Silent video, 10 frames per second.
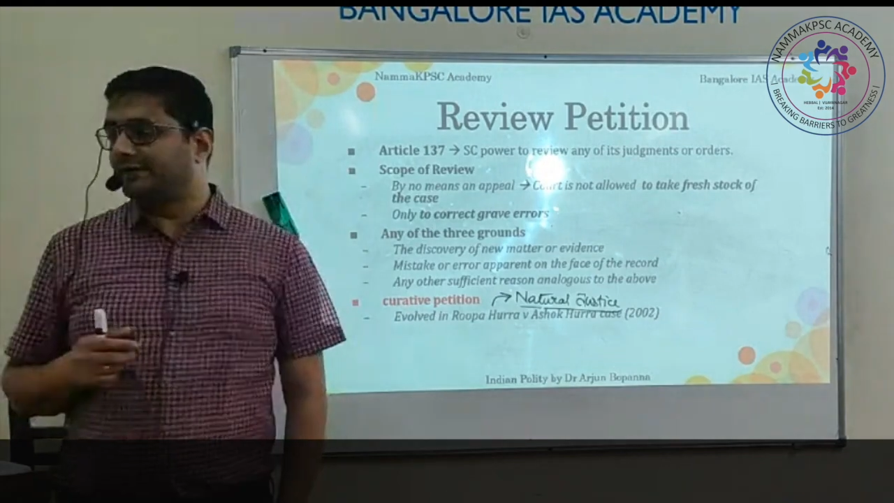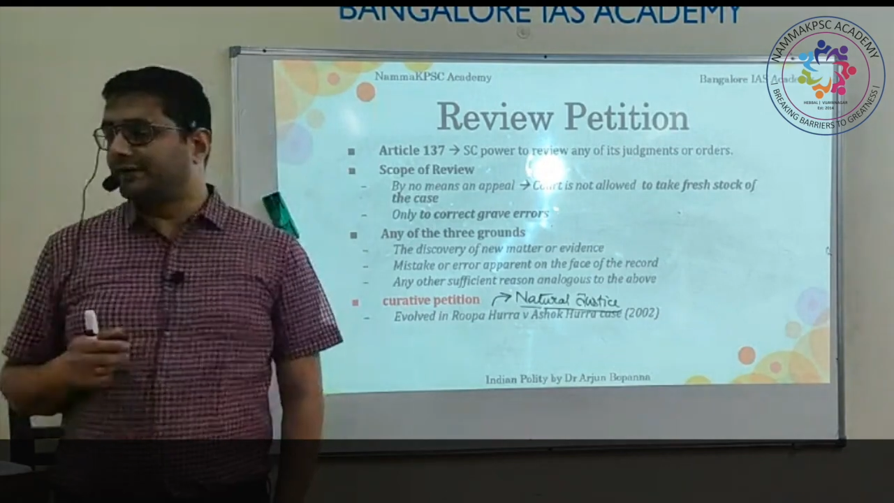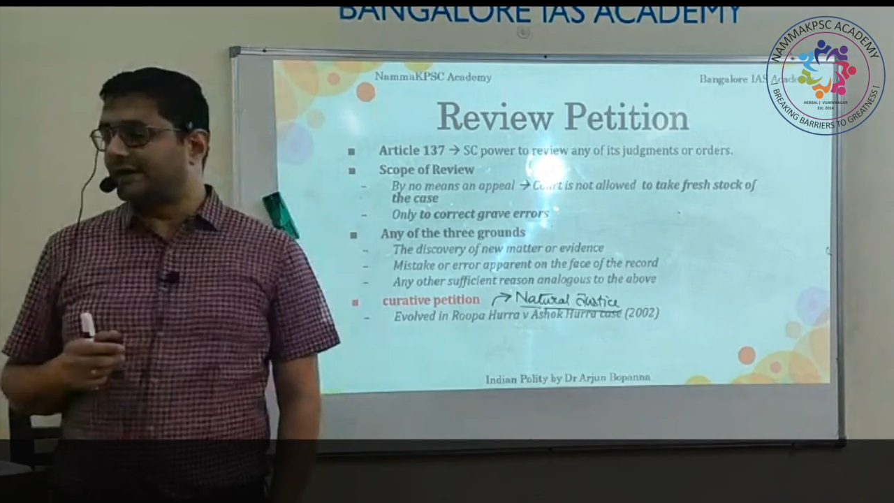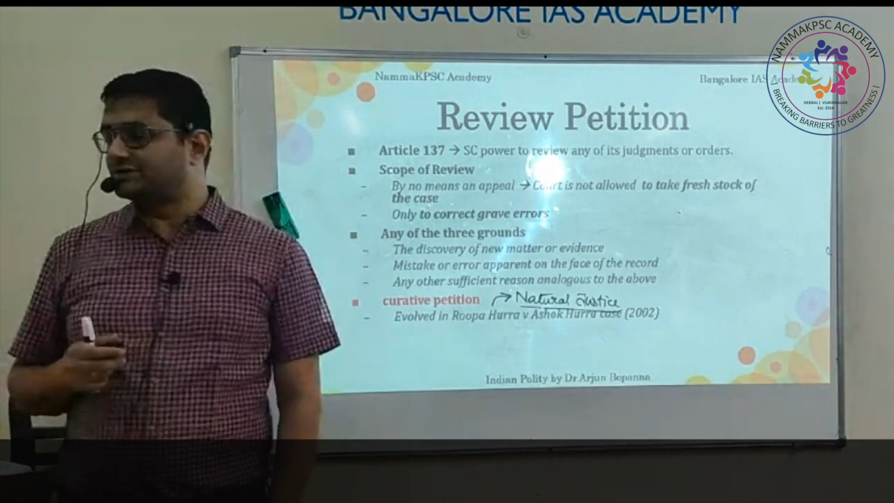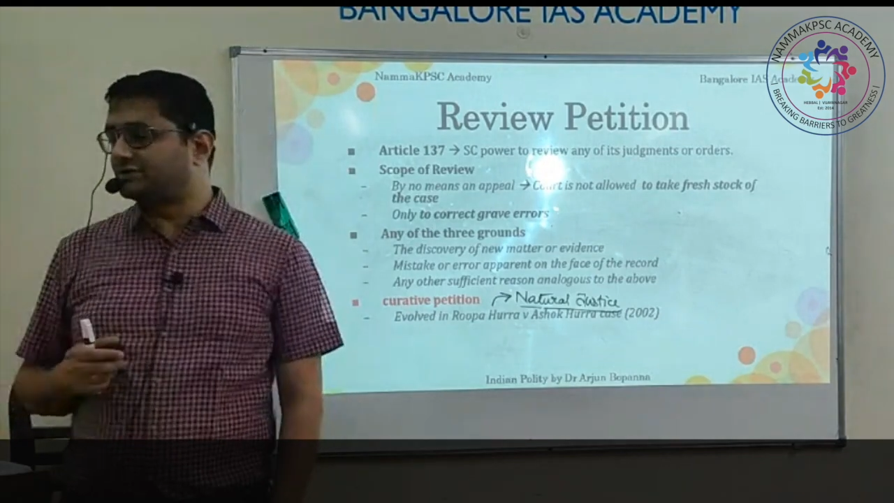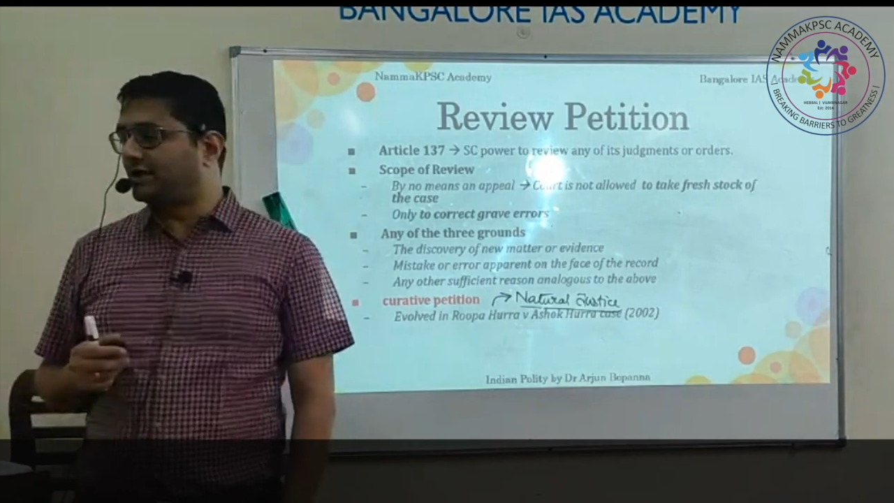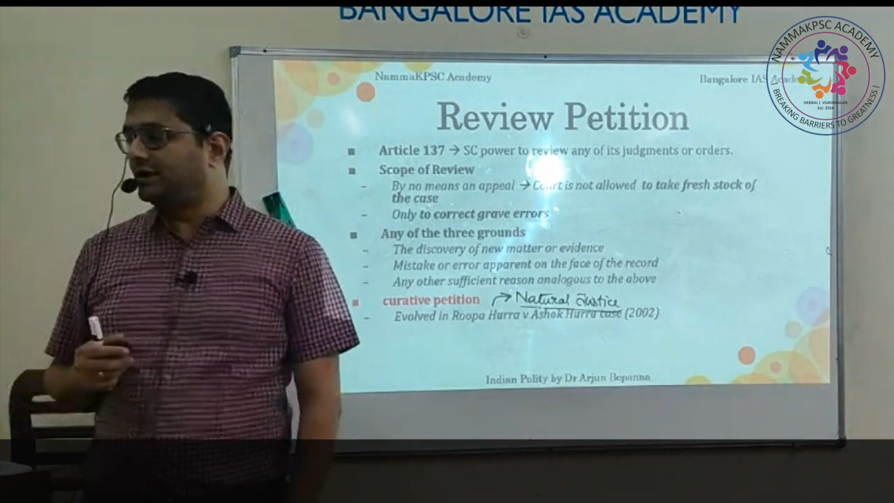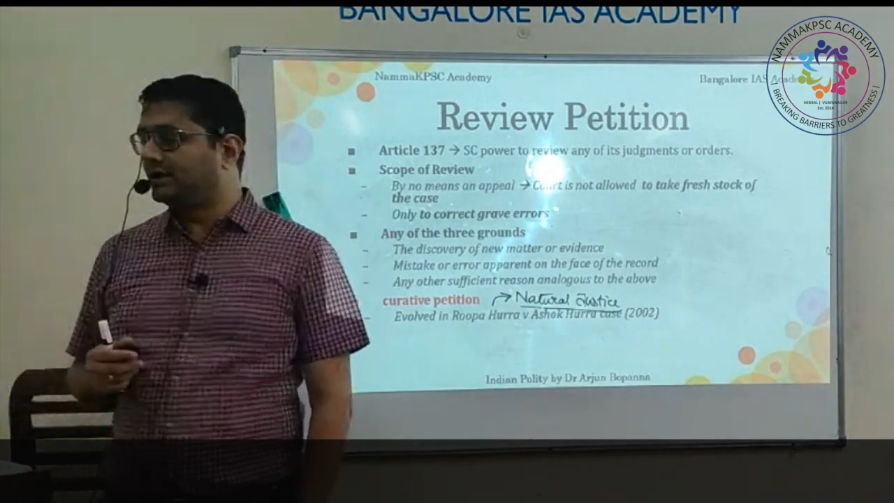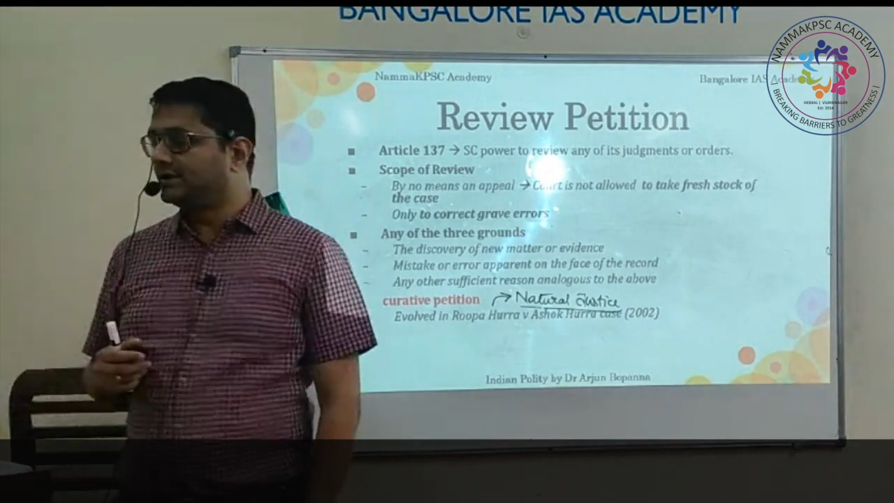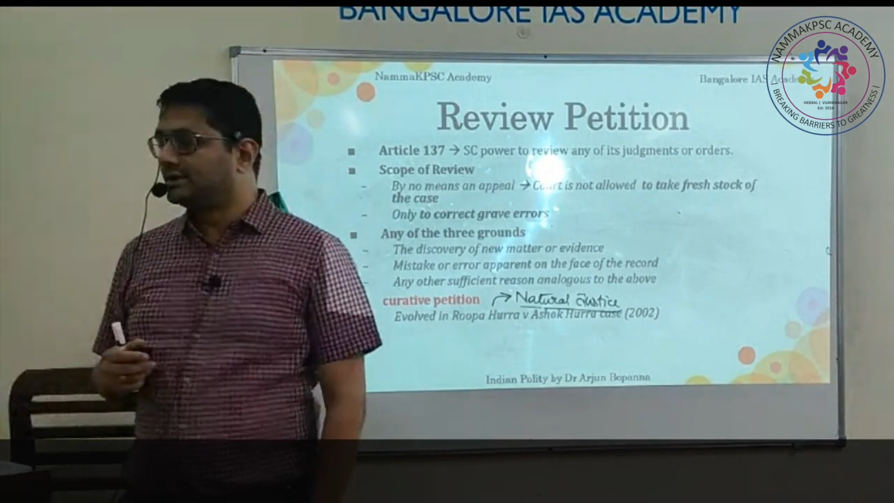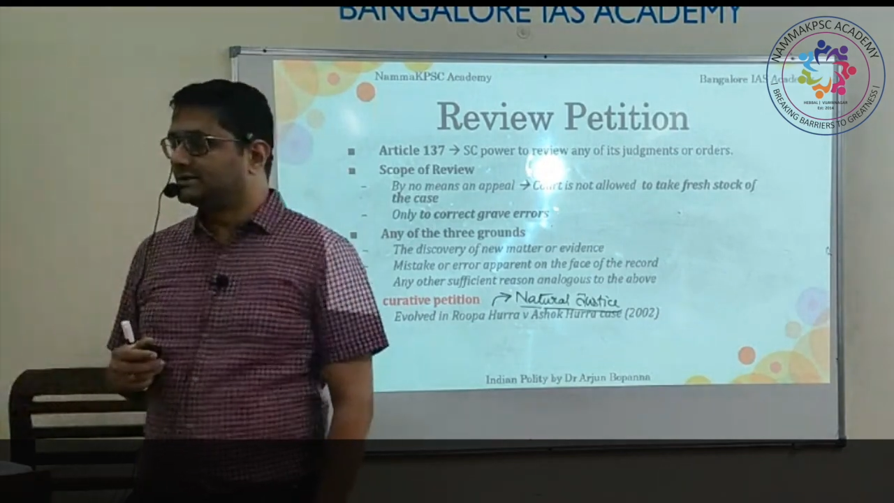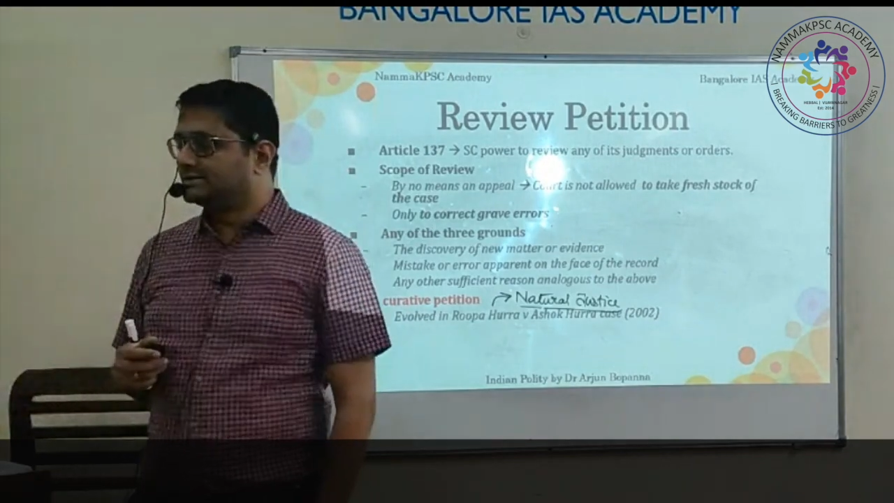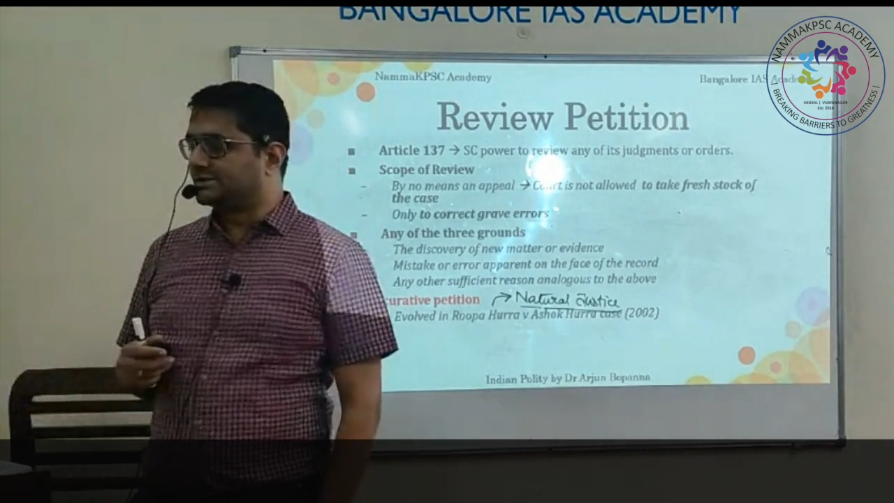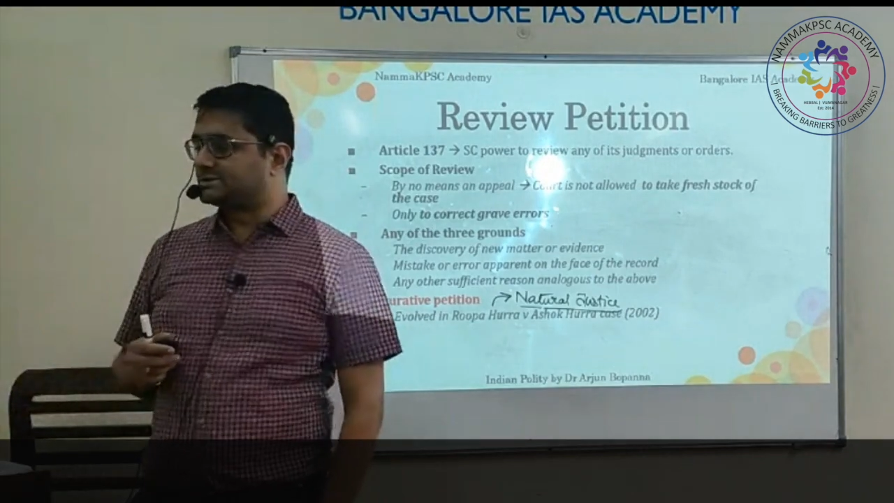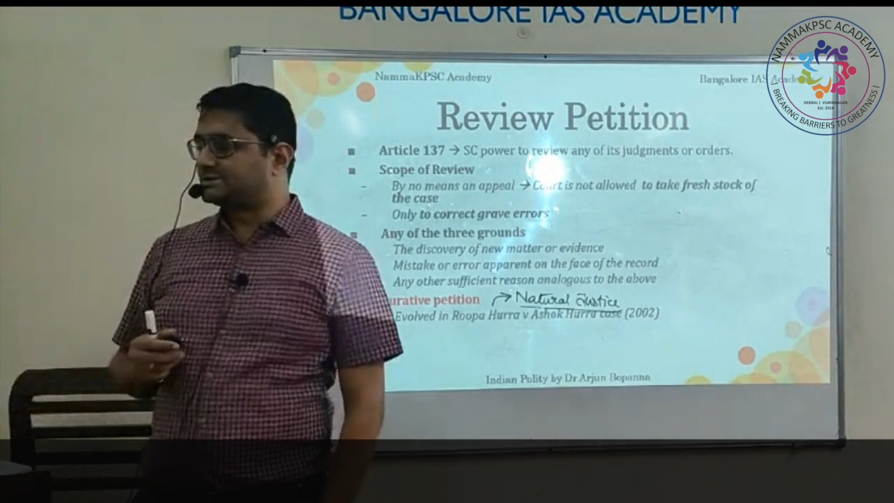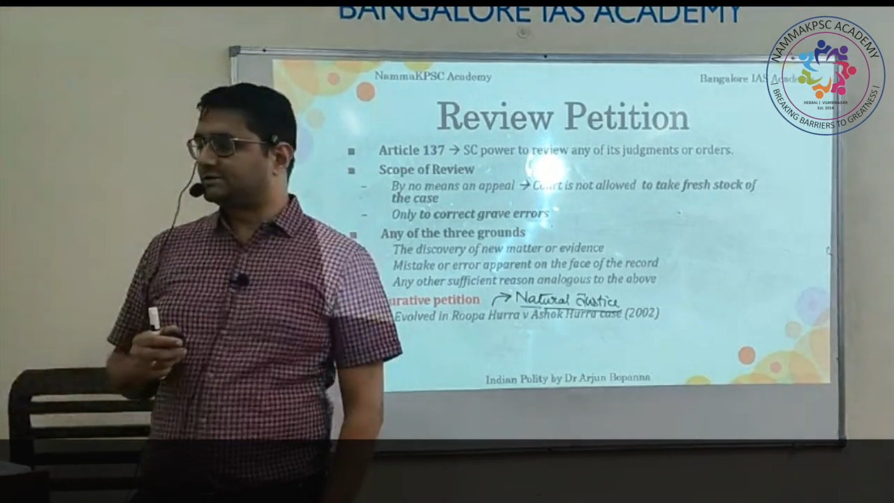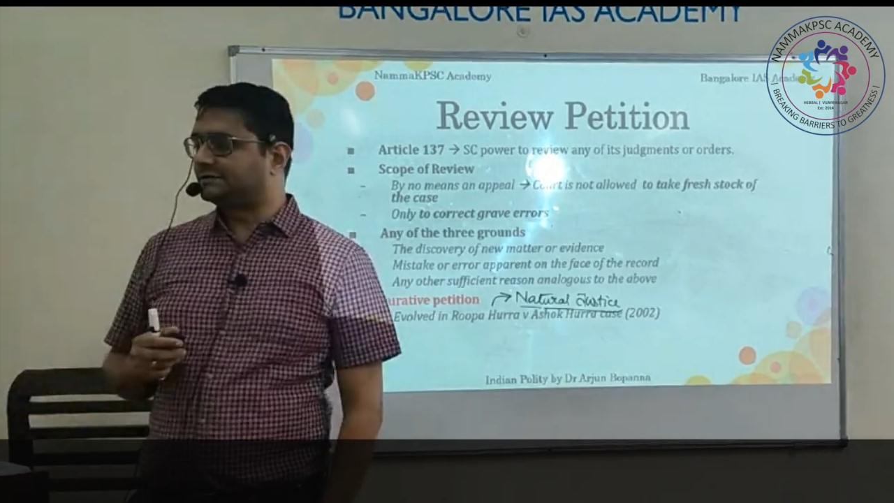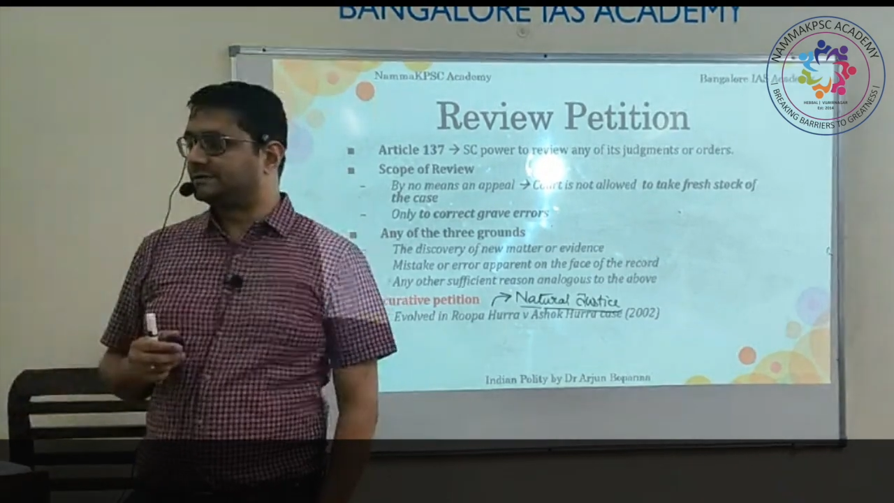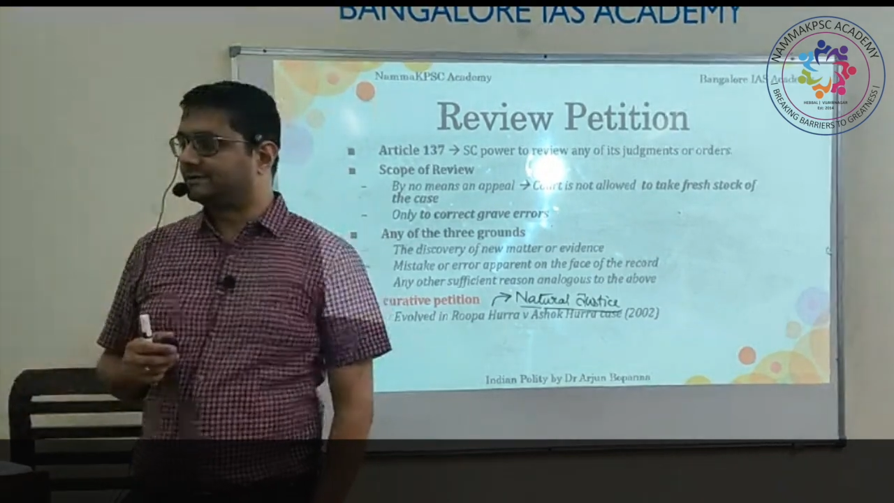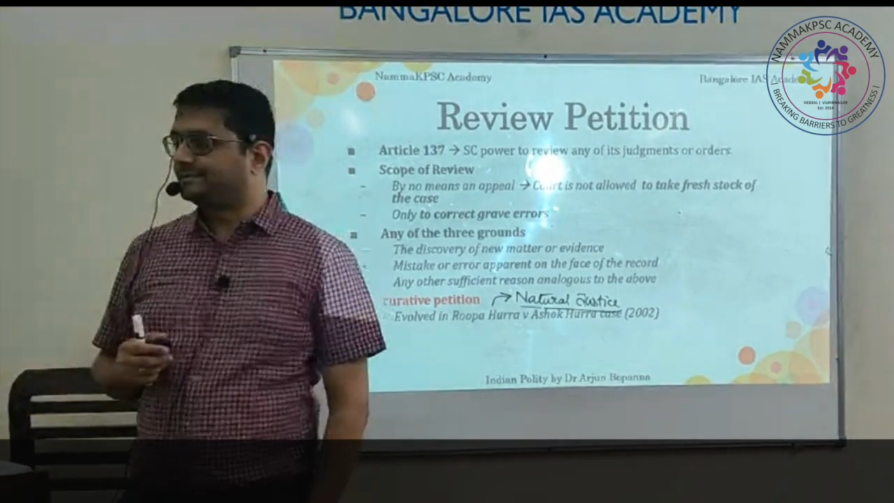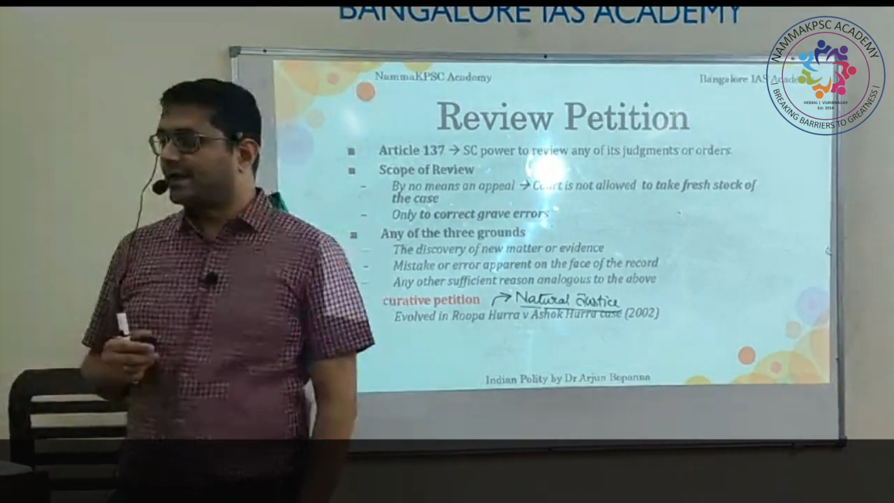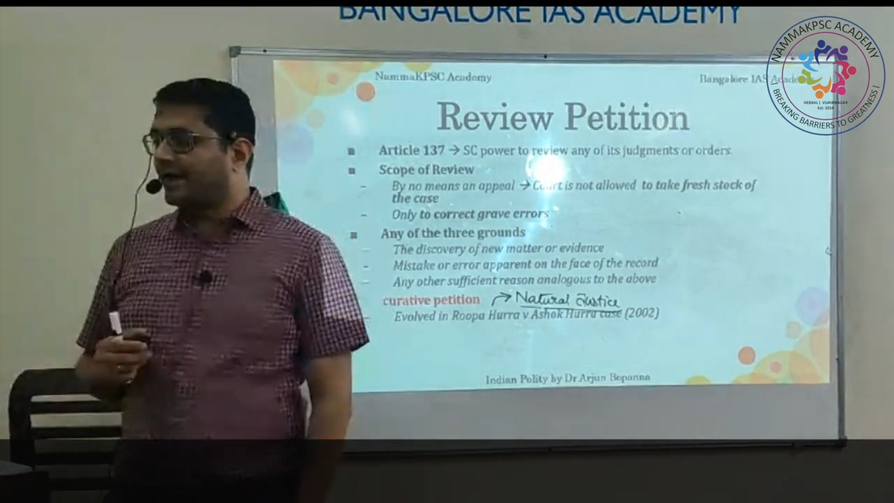natural justice,